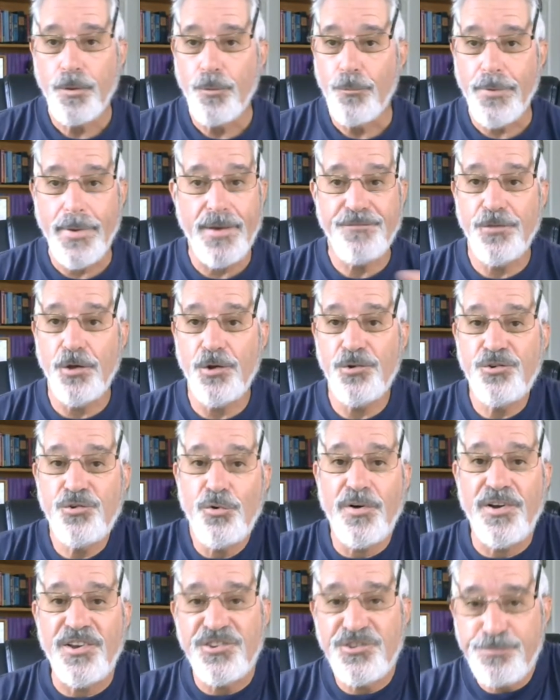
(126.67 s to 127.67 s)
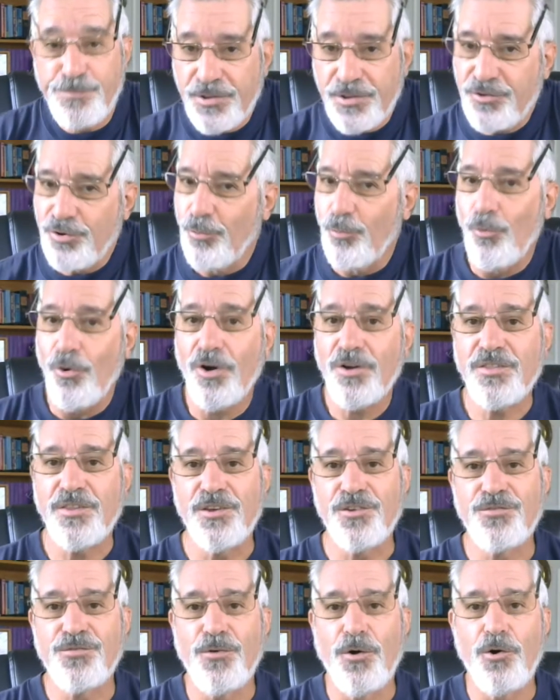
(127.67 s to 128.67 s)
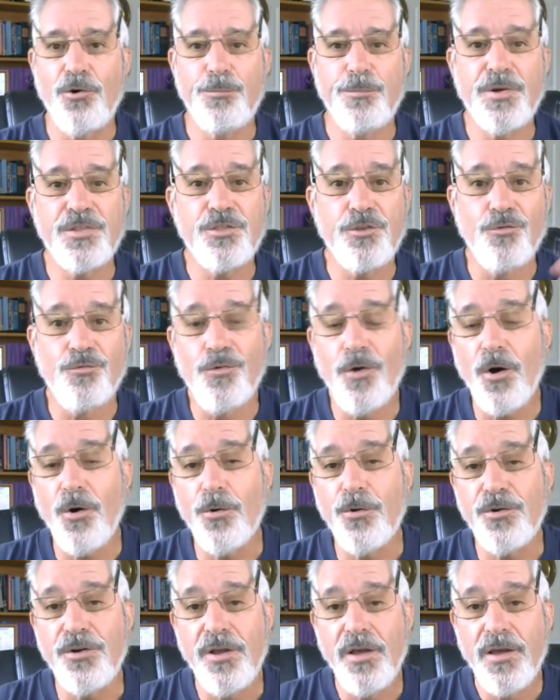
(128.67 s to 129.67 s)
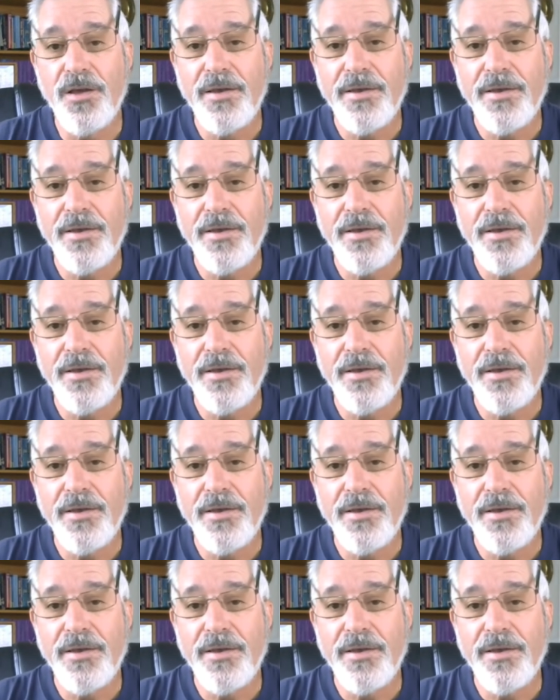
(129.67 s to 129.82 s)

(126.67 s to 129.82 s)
We have no choice but to walk this road, but the road